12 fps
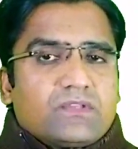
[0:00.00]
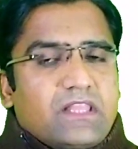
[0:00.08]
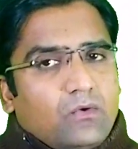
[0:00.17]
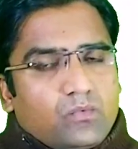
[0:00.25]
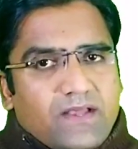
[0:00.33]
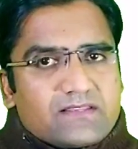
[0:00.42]

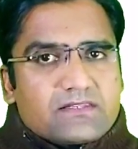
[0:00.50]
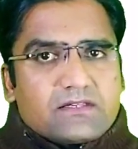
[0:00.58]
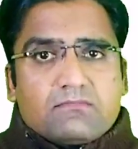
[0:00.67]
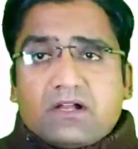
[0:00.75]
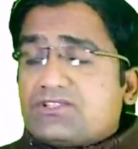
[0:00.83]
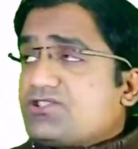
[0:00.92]
without
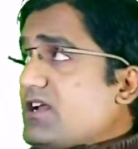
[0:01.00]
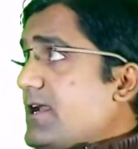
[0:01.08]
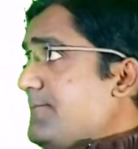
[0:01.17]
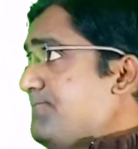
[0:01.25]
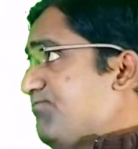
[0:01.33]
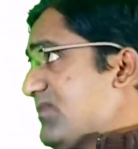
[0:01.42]
wasting much
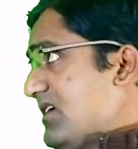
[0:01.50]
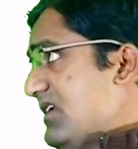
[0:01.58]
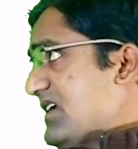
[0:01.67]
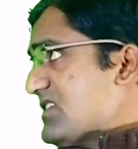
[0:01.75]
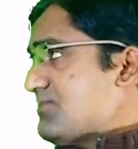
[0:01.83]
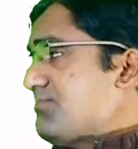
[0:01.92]
time,
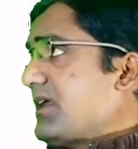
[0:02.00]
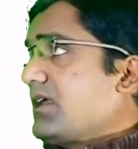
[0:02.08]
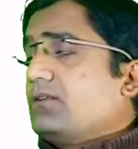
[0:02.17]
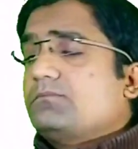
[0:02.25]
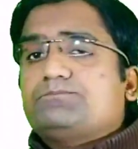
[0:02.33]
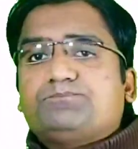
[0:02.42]
let us
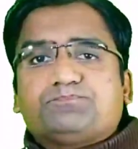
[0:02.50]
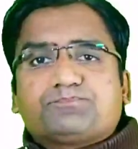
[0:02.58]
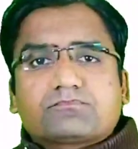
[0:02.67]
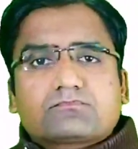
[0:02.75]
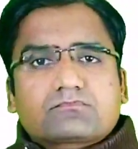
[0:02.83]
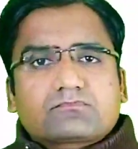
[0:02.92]
begin.
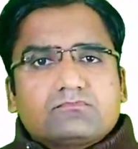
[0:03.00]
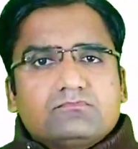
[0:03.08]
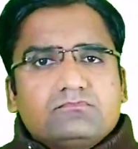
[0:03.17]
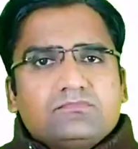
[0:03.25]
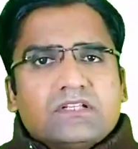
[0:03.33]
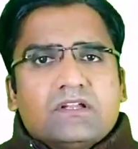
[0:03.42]

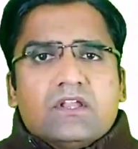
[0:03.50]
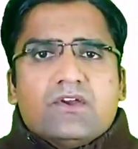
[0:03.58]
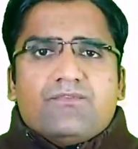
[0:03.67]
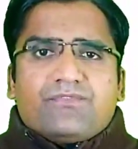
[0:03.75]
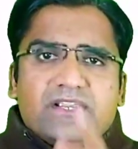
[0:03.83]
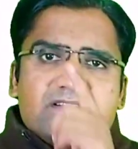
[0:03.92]

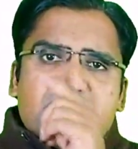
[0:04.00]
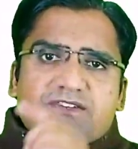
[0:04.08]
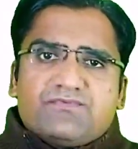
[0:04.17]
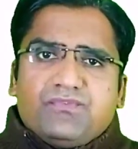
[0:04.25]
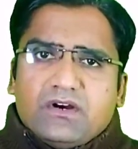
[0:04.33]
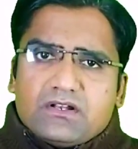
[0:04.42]
Friends, at
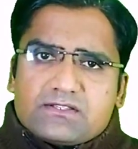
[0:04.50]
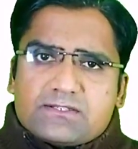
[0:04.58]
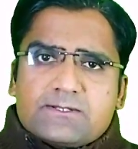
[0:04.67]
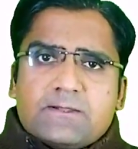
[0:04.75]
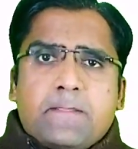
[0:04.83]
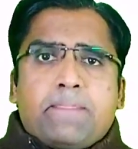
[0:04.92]

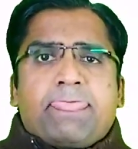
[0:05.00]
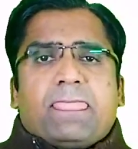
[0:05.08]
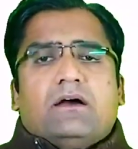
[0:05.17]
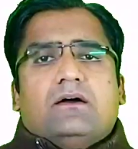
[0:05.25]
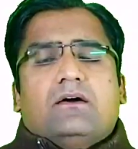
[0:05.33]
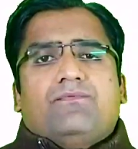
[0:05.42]
first
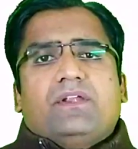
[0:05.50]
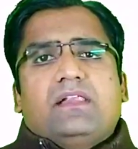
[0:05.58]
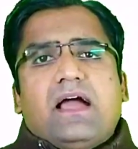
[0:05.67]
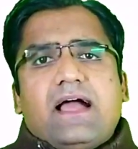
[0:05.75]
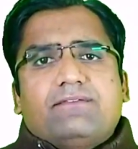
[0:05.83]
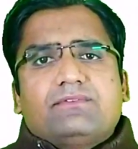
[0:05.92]
we'll
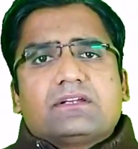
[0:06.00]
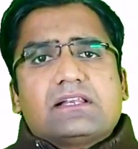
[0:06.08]
have a